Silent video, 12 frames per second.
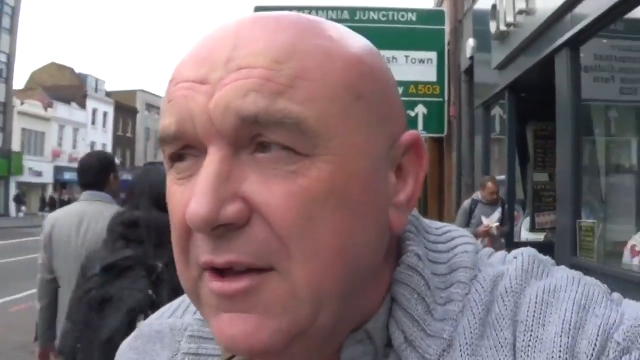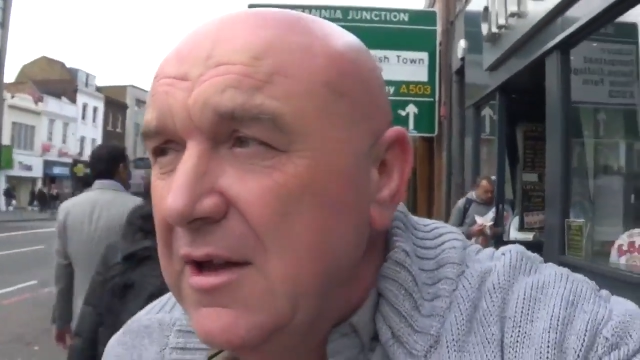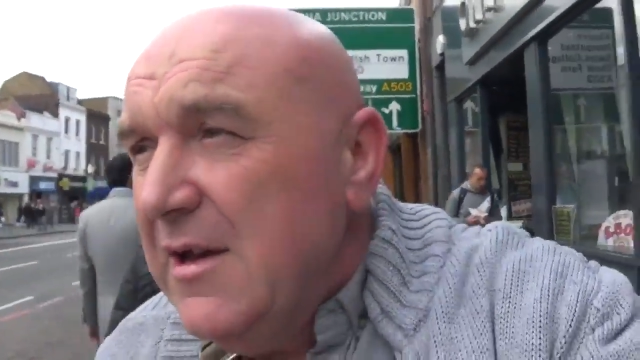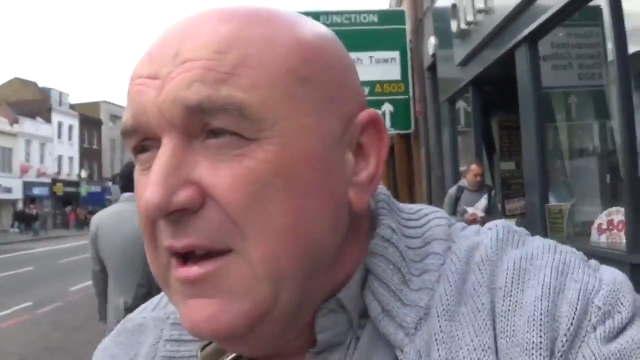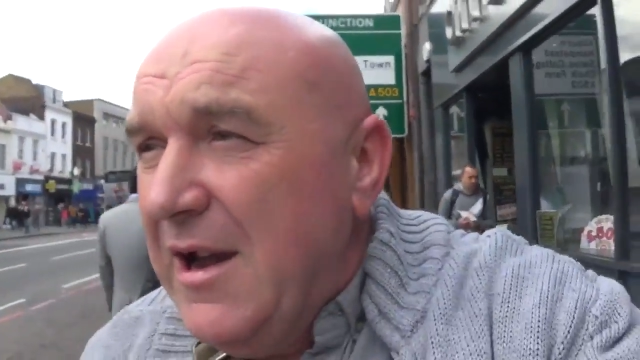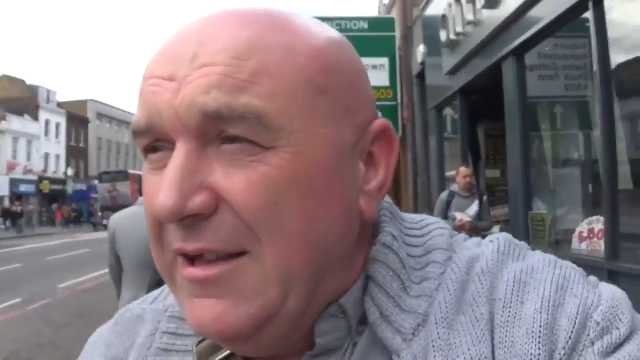
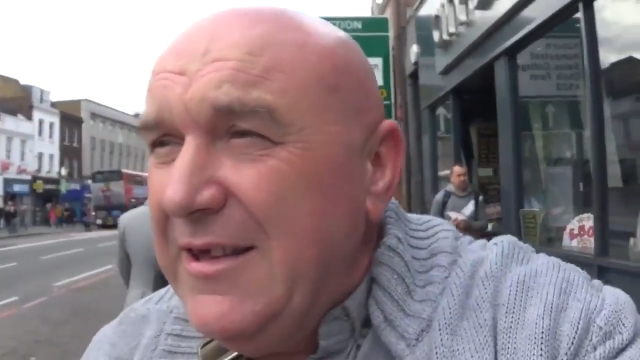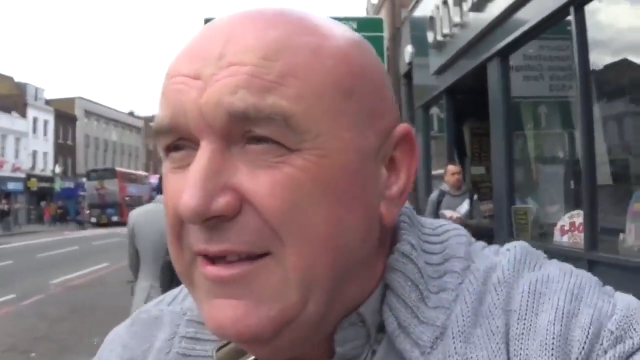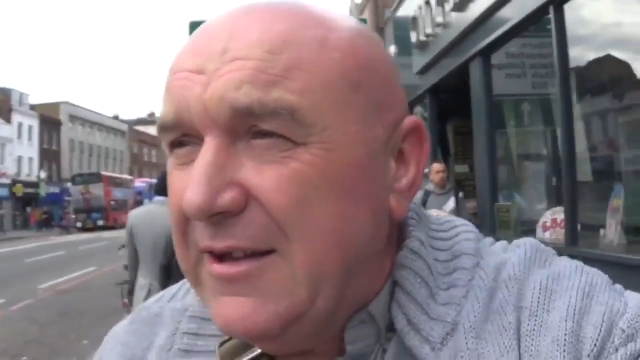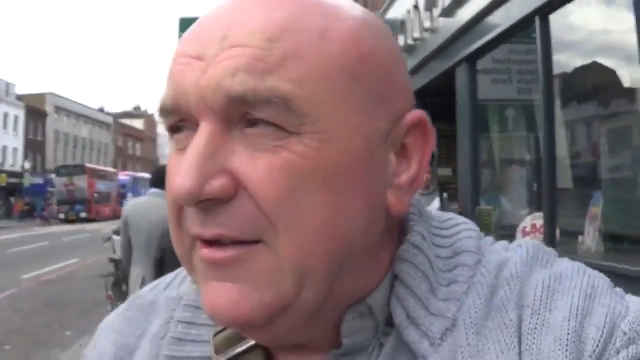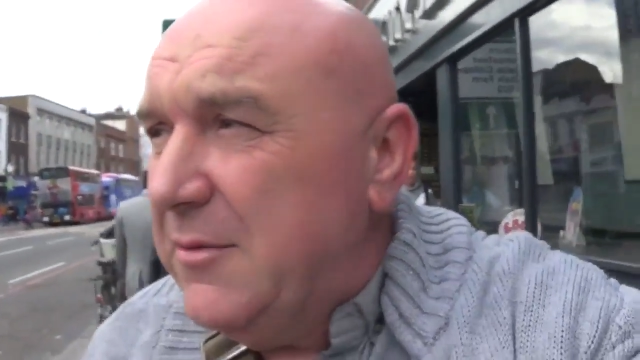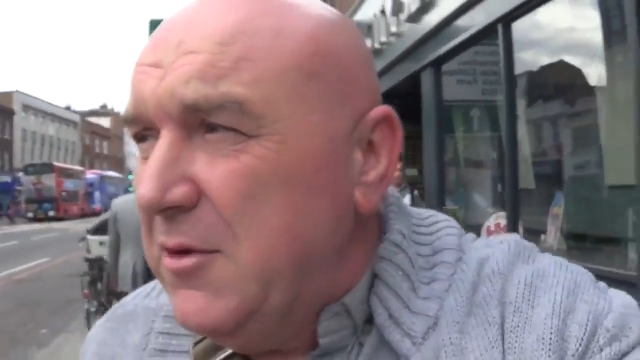I need
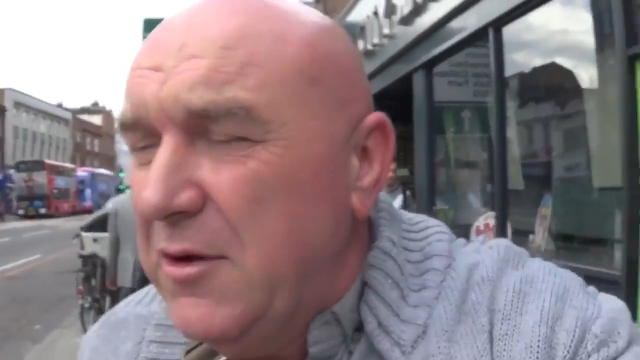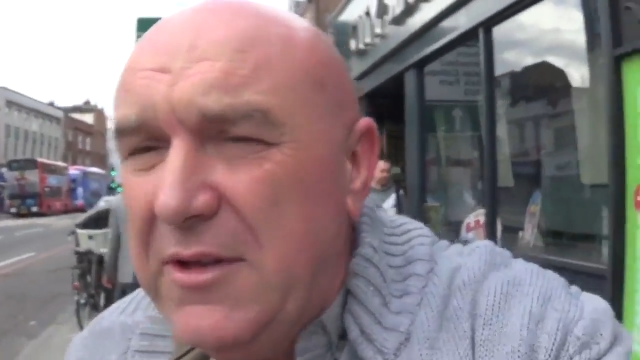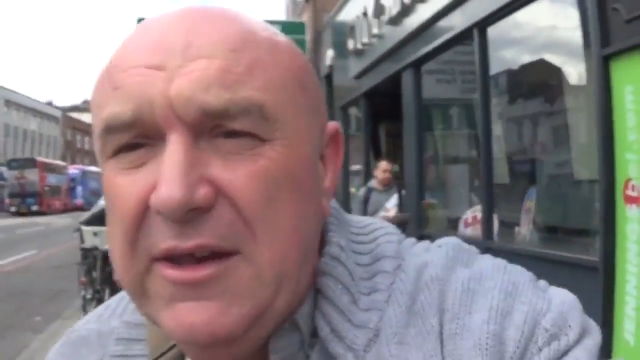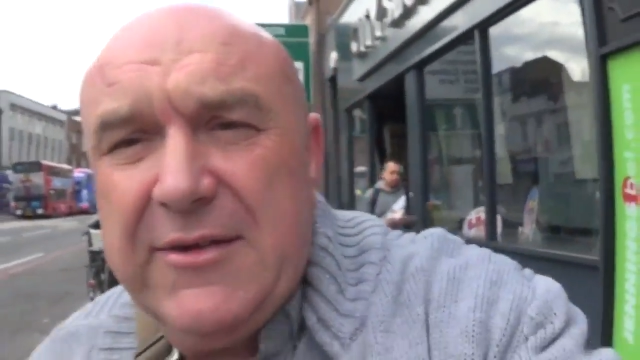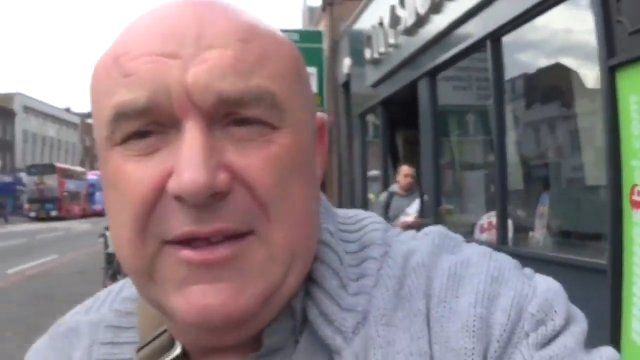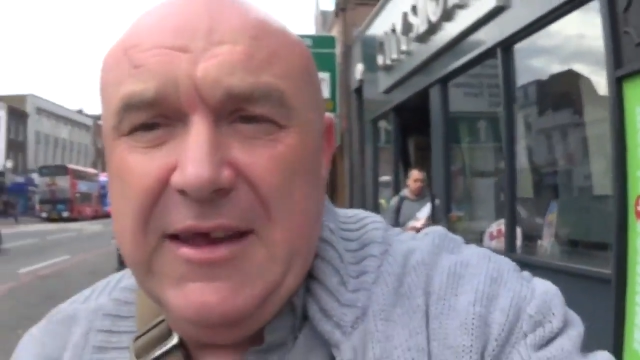to get some new
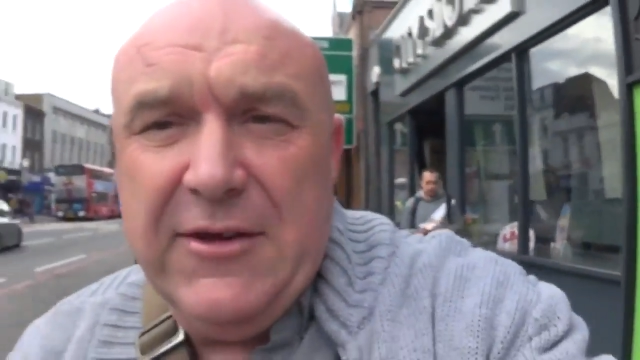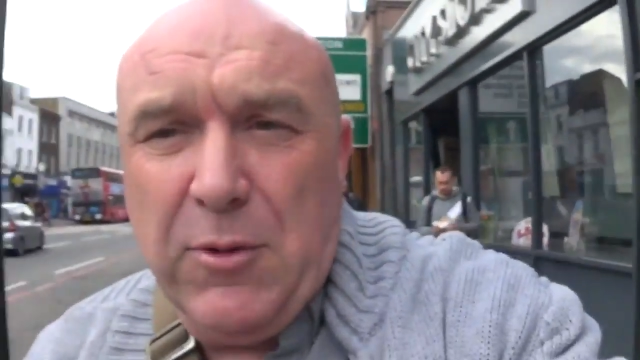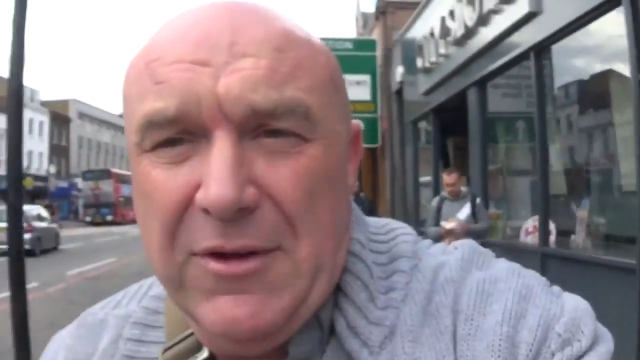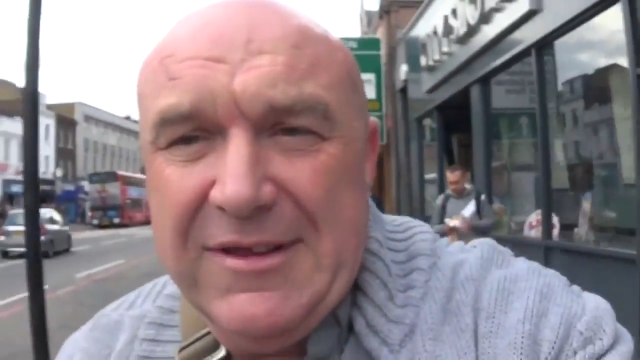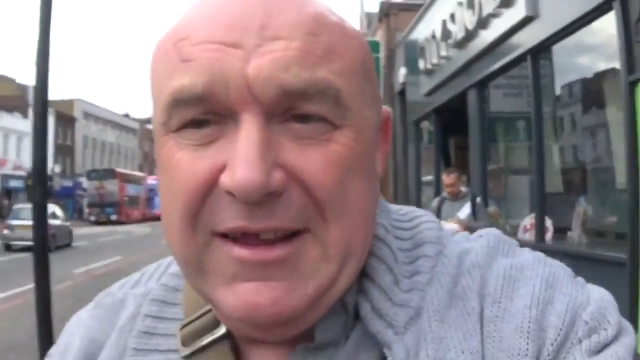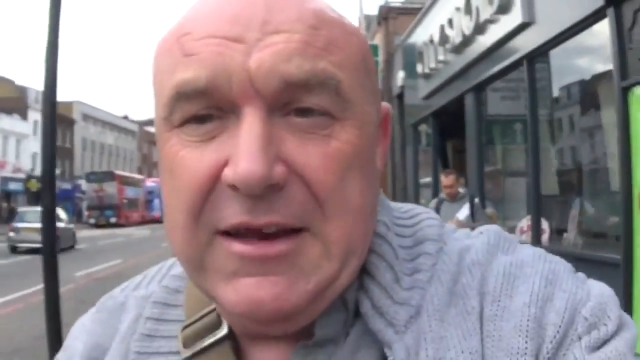these these
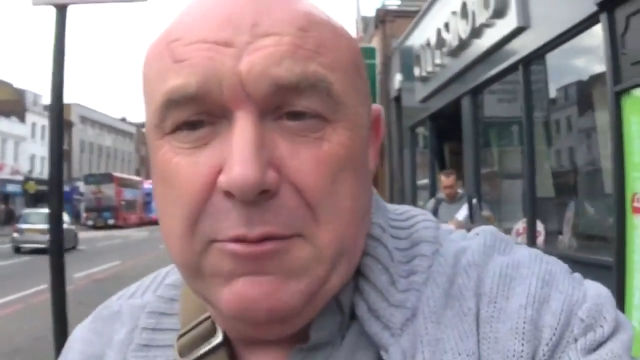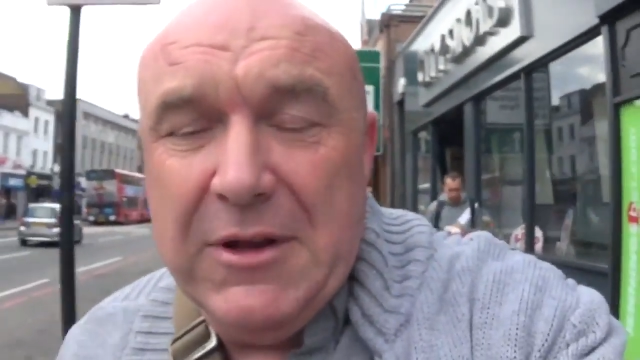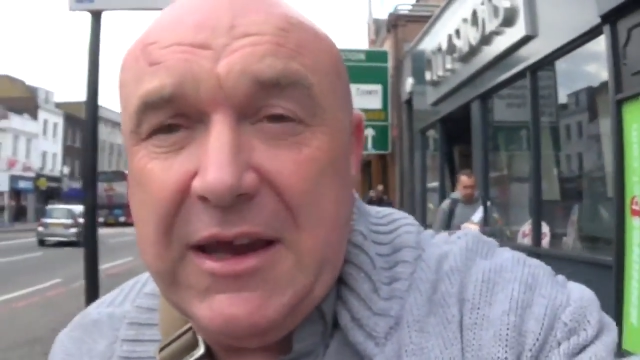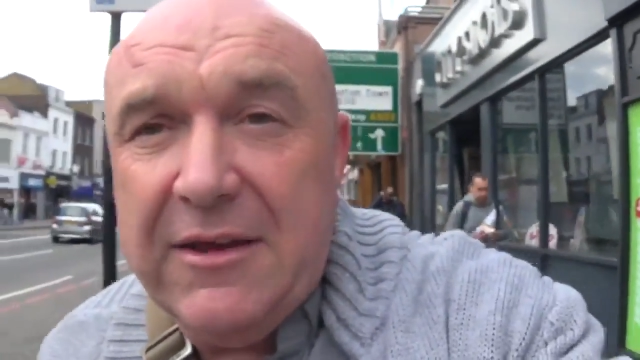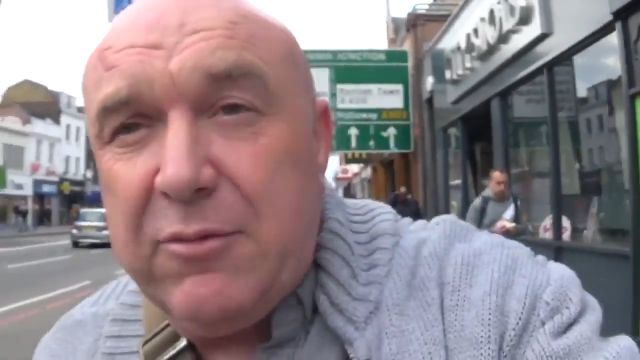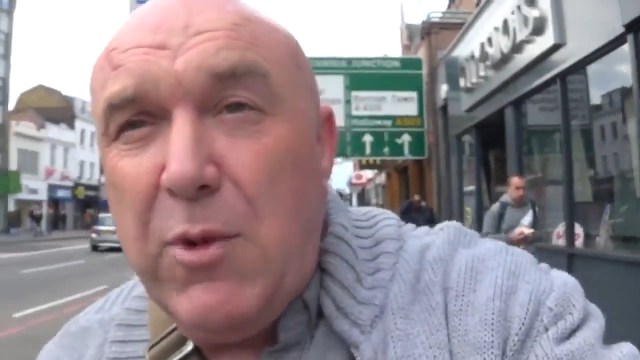ones leak when
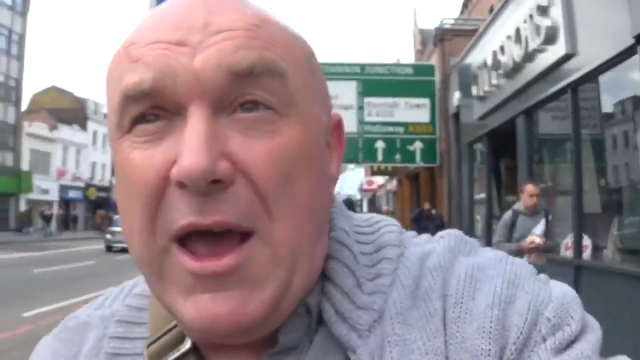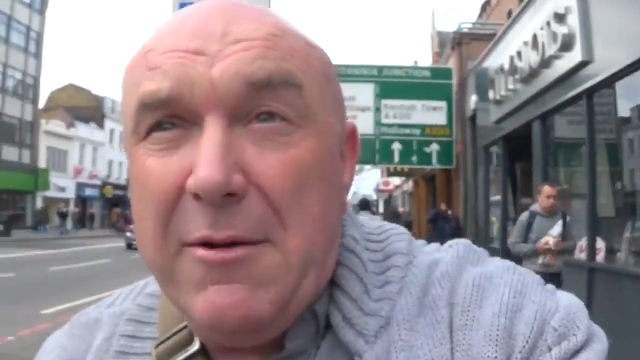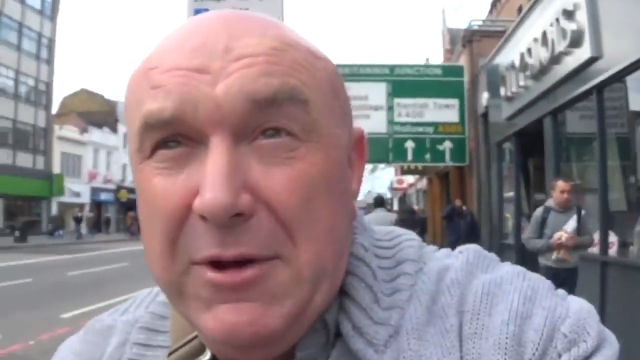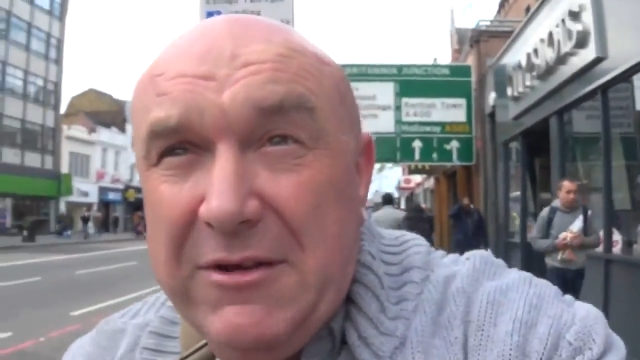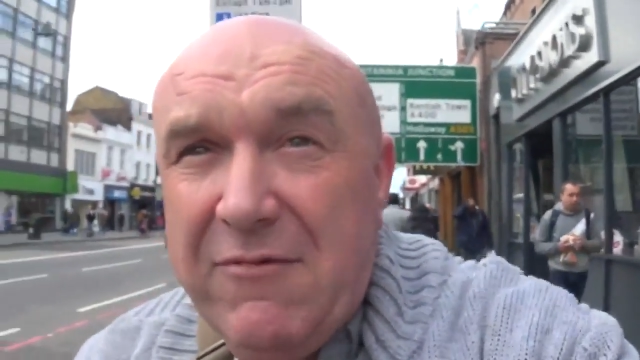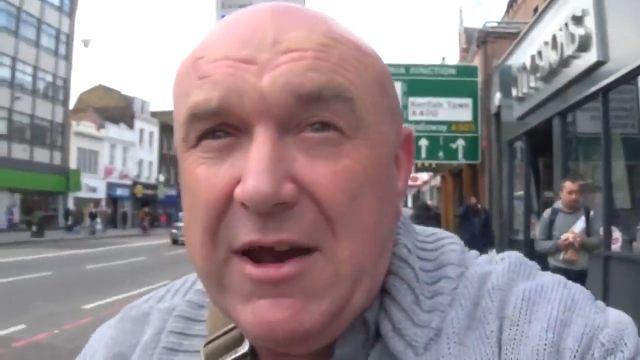it gets wet
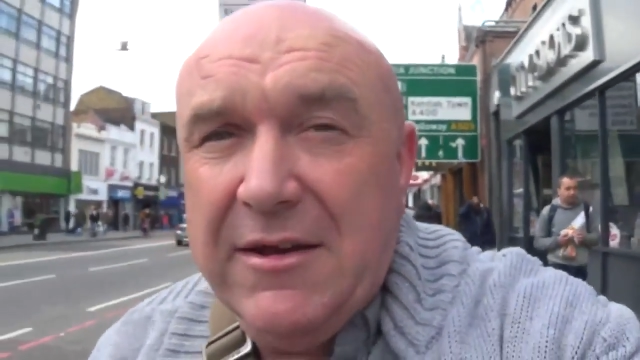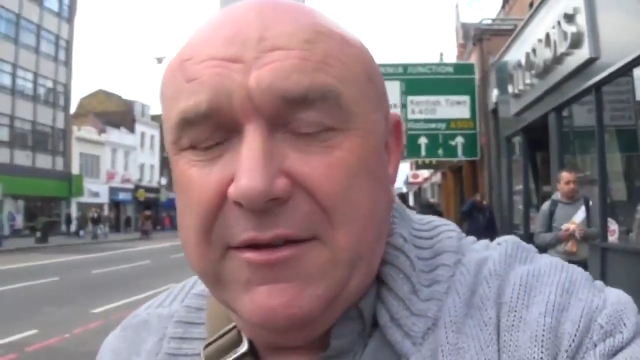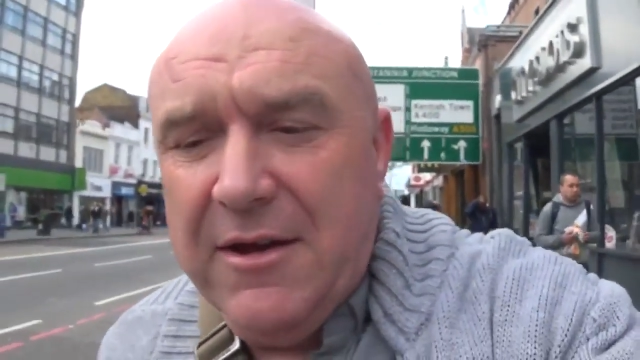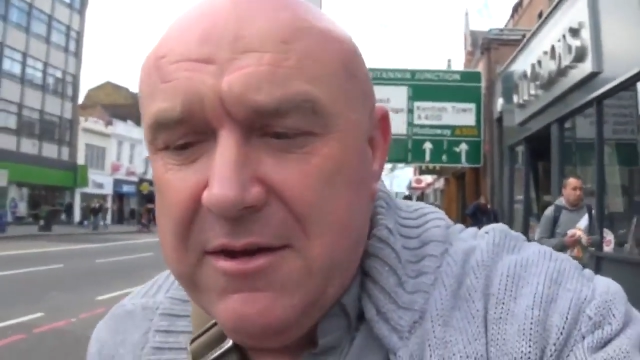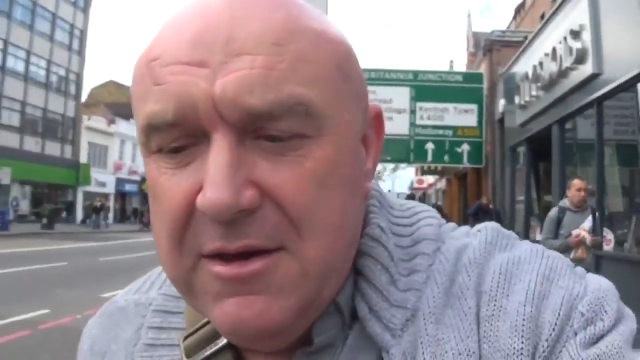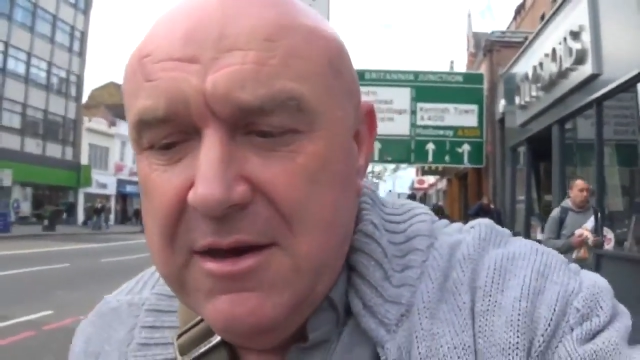when it rains